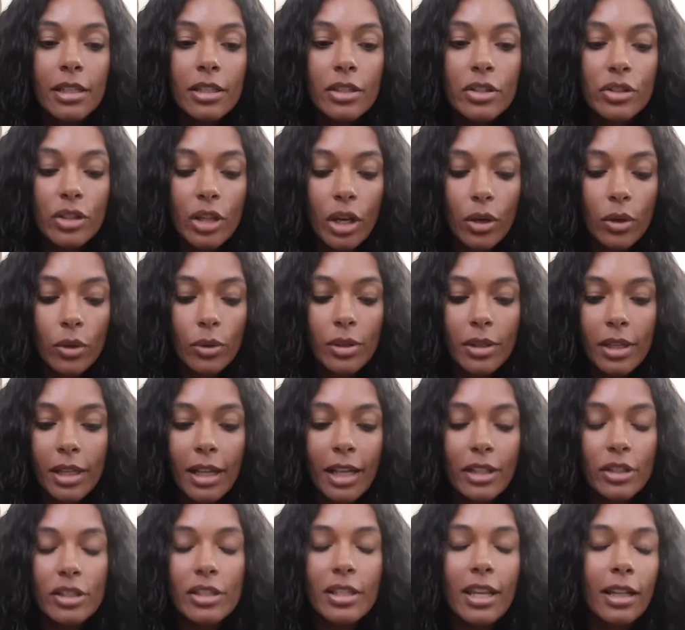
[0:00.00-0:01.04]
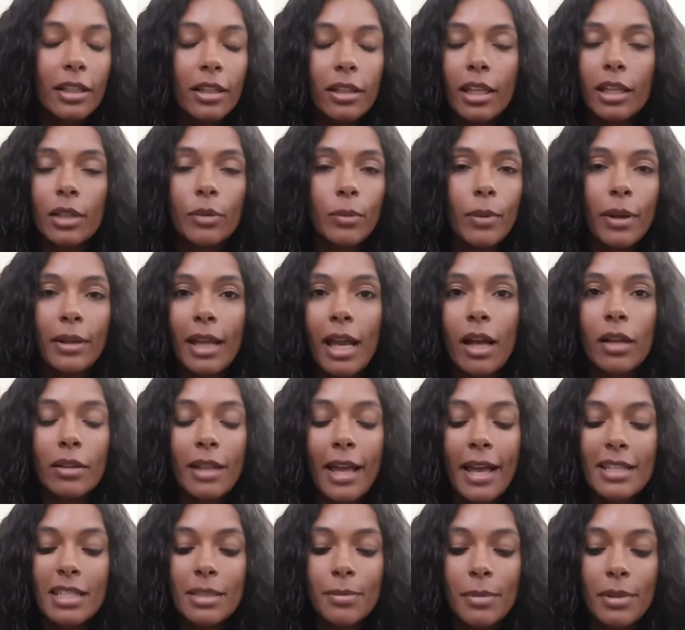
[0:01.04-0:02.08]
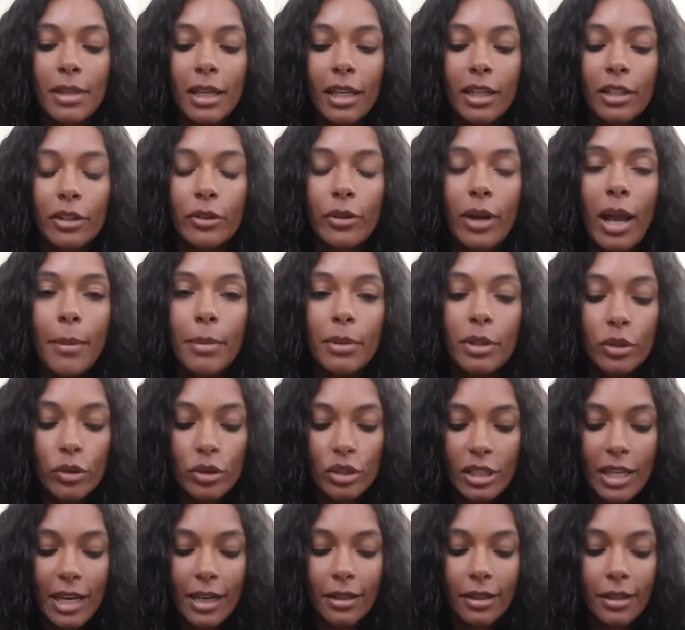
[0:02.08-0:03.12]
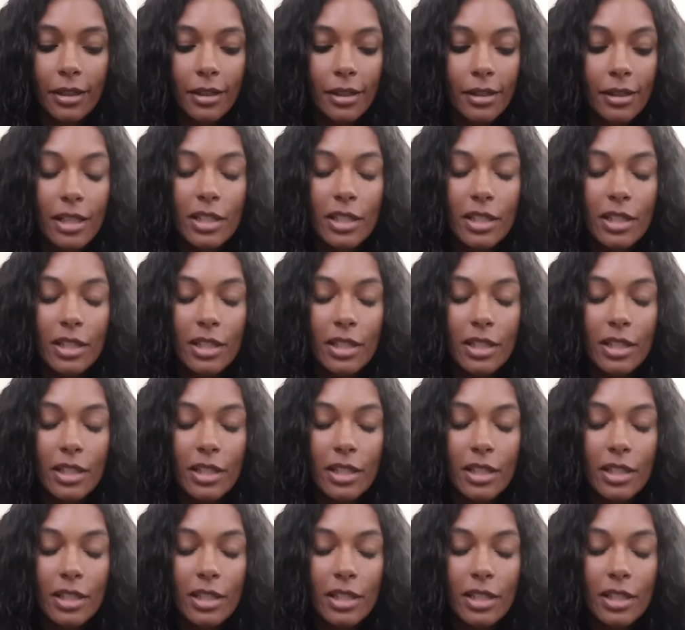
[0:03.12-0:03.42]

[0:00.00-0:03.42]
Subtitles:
So then I just had to like run out last minute, grab a new chair.